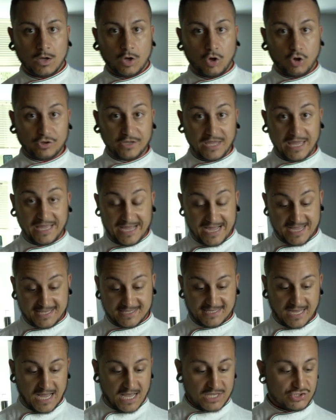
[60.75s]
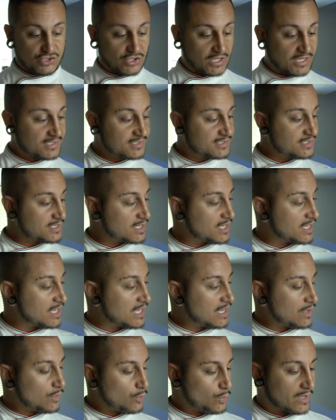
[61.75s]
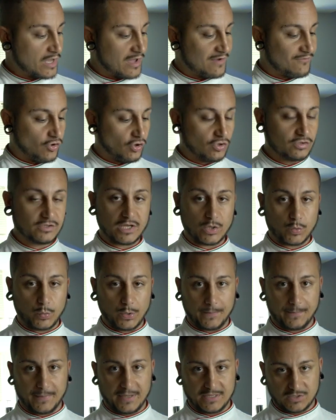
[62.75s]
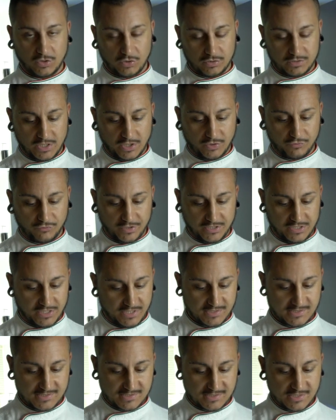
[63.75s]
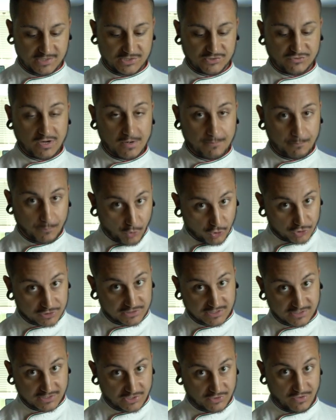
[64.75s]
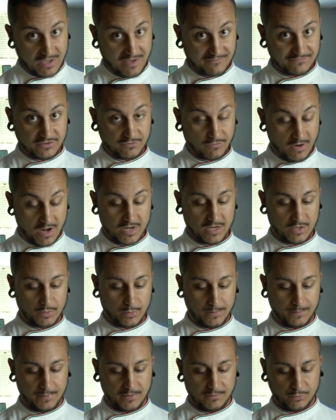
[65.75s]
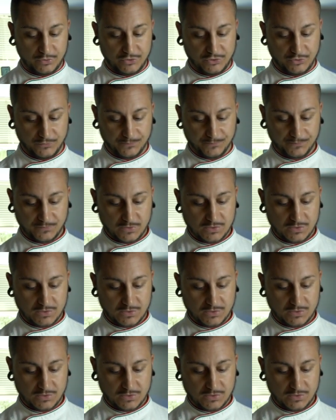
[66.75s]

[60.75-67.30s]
Okay guys, as you can see here, we have all the equipment, all the ingredients. It's really important that you have the right equipment with you.